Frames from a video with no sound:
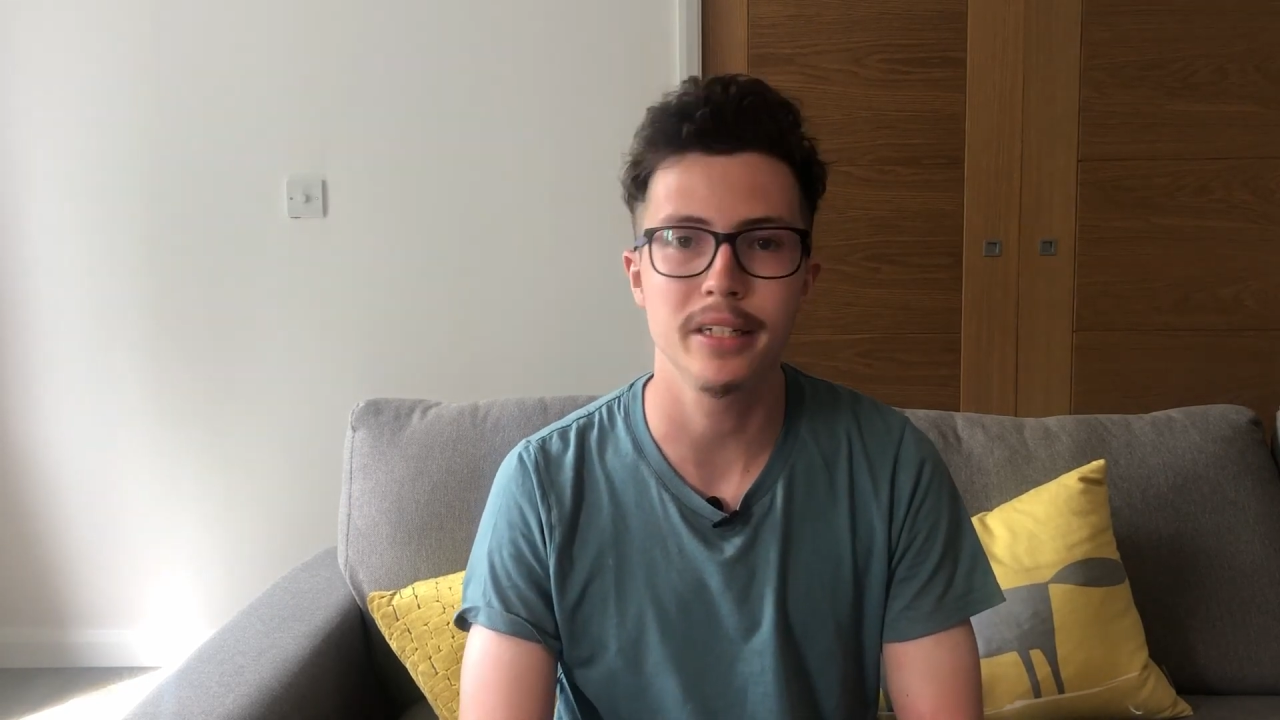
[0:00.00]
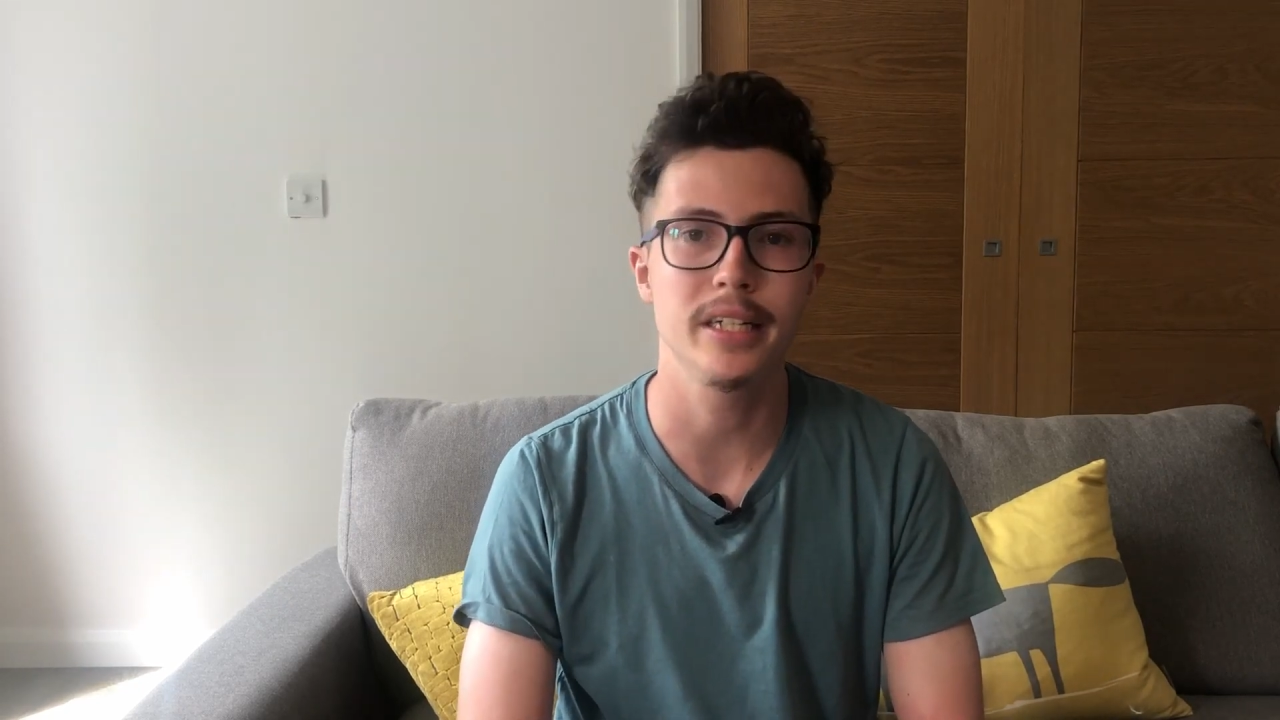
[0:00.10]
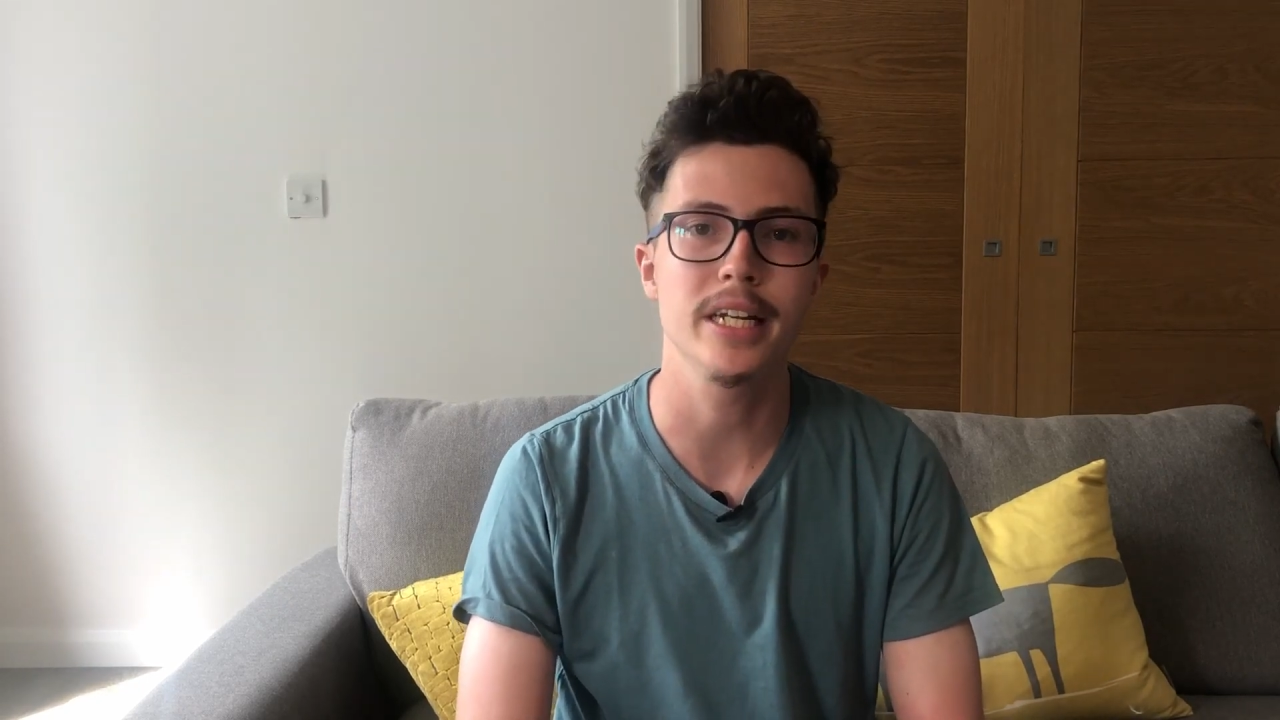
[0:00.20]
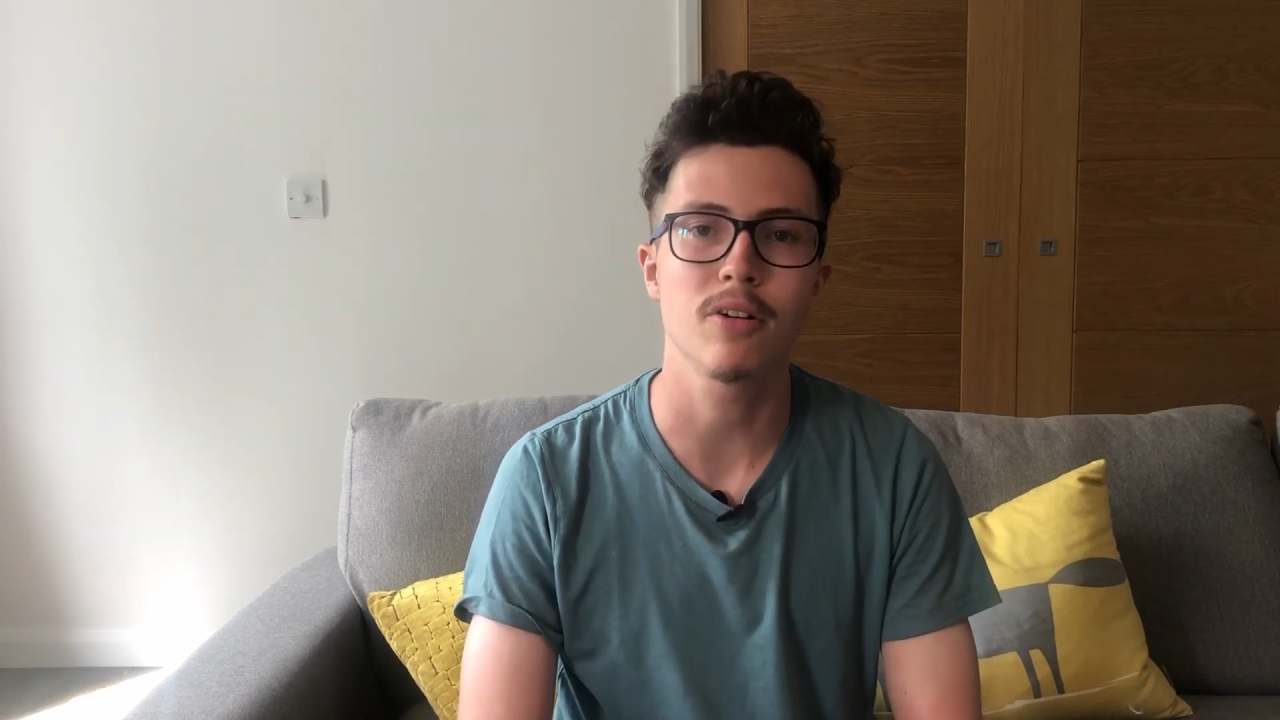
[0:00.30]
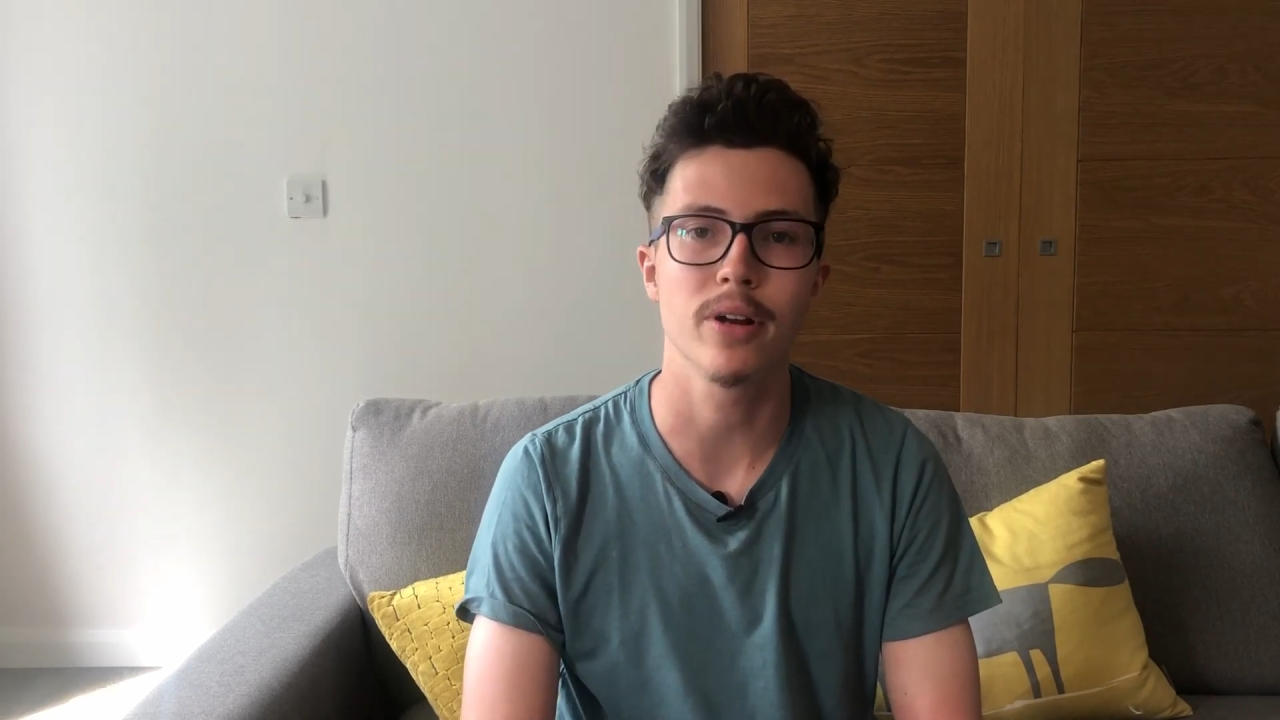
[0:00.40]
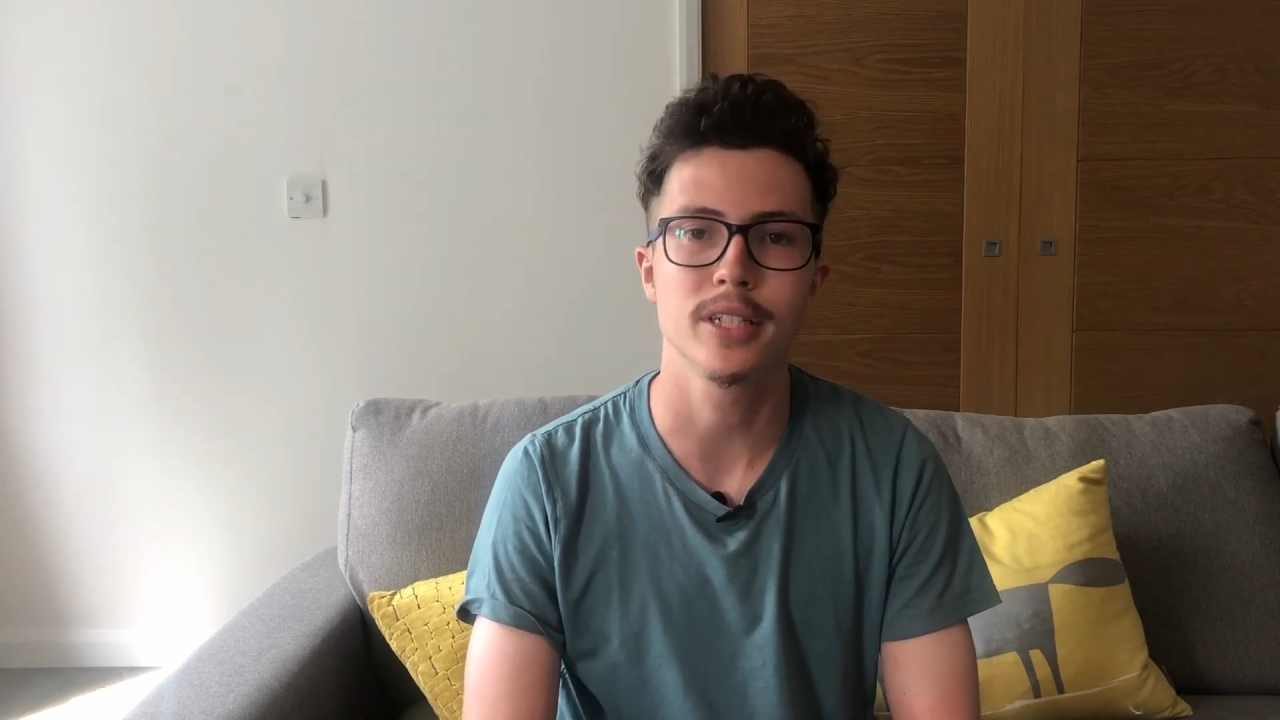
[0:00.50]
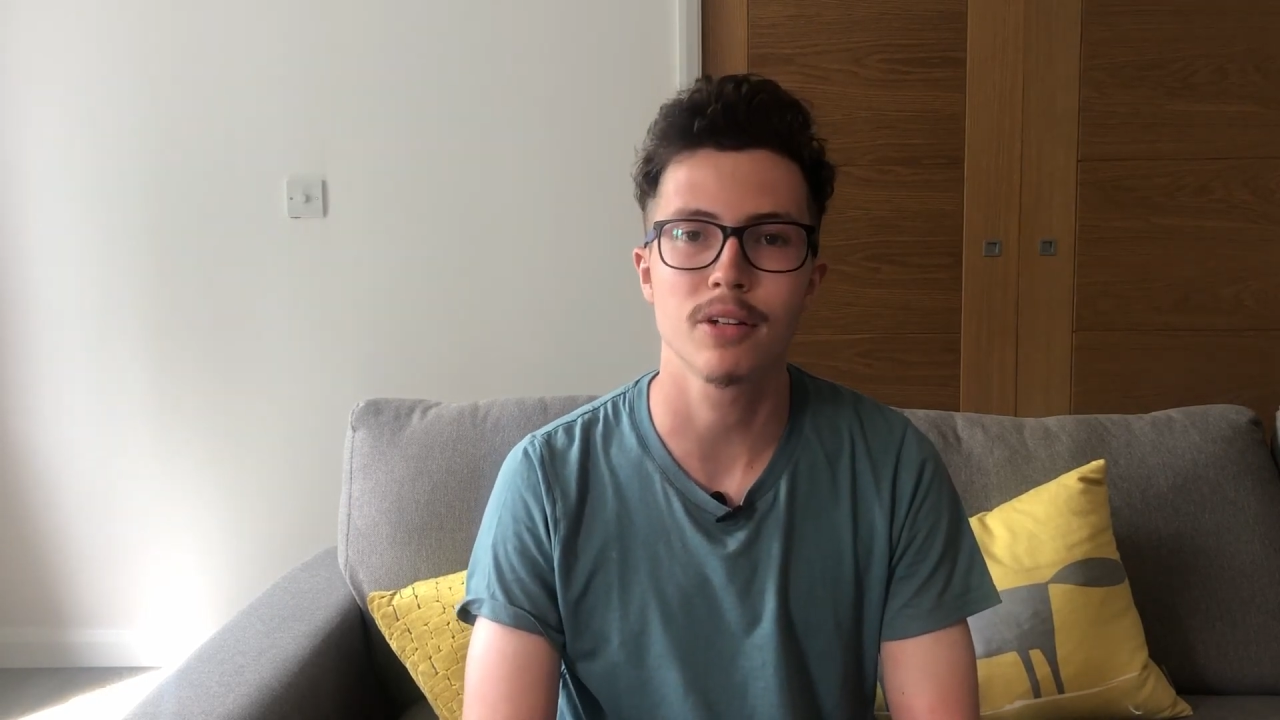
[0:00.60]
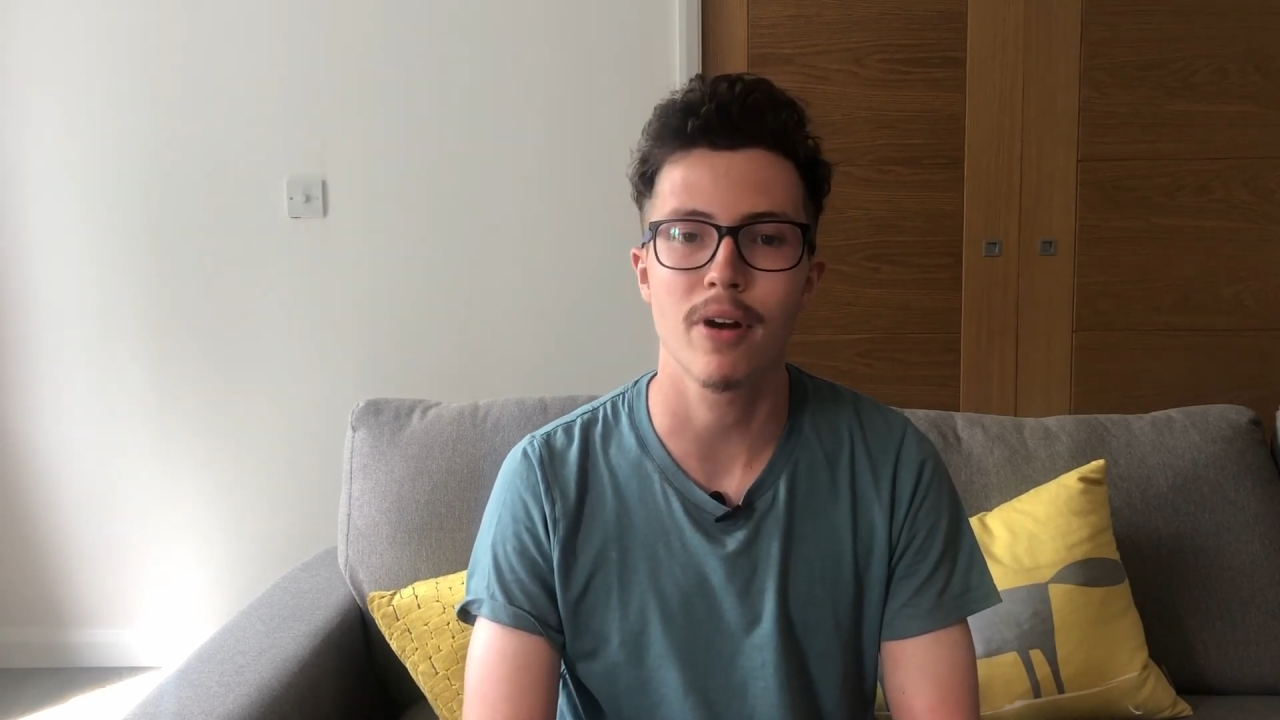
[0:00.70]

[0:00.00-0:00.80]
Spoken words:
decrease